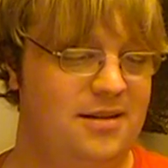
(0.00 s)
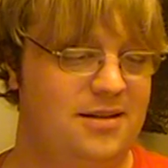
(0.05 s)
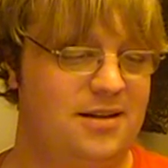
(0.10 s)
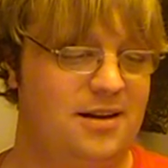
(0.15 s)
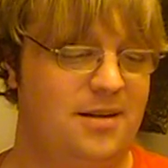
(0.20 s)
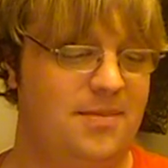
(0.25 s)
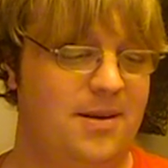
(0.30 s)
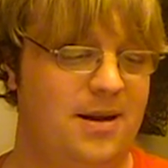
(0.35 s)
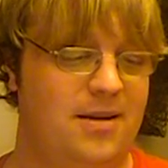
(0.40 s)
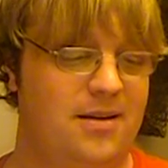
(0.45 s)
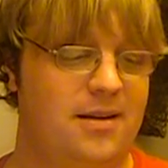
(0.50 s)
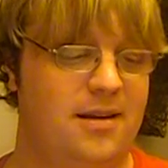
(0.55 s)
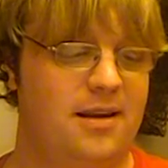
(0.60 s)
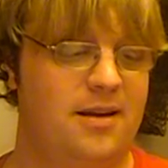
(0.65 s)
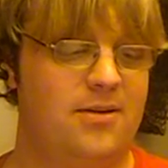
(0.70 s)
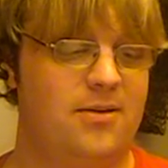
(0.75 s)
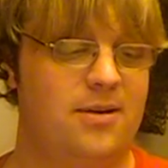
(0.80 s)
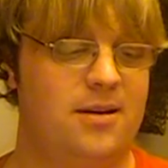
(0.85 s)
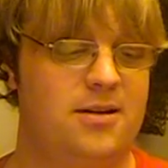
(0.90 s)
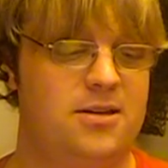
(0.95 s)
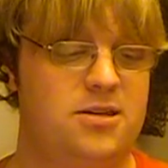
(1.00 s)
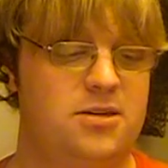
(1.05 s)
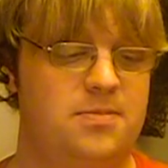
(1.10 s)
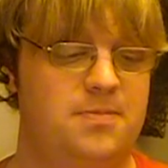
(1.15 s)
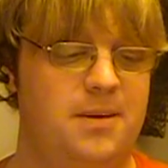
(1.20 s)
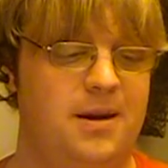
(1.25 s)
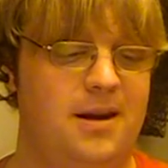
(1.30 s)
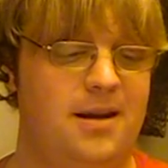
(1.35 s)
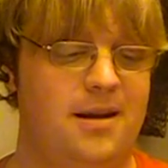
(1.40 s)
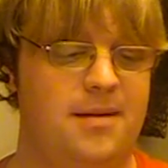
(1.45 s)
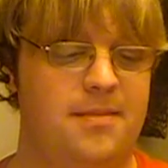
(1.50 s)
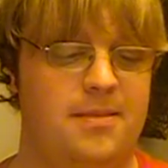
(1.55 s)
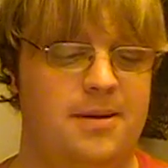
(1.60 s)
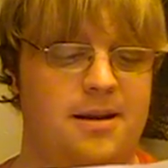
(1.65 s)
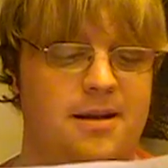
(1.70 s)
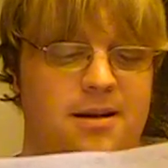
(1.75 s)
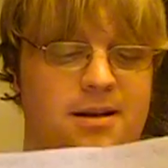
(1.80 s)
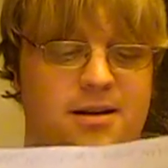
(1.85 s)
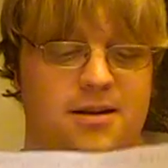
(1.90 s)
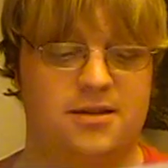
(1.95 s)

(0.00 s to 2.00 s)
Talk about Gingrich, Bachmann,